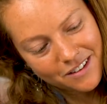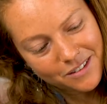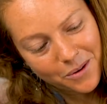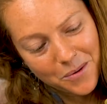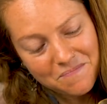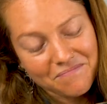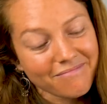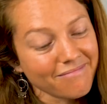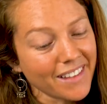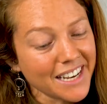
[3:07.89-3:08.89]
So
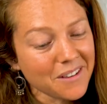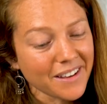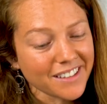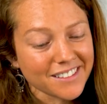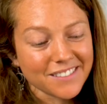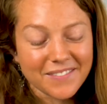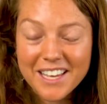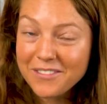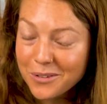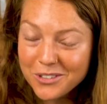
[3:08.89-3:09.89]
anyways,
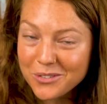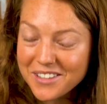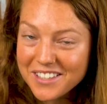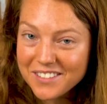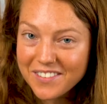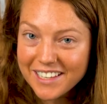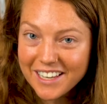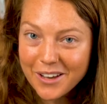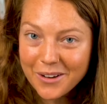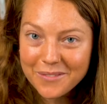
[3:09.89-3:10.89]
if you enjoyed this
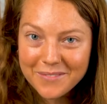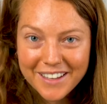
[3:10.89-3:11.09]
video,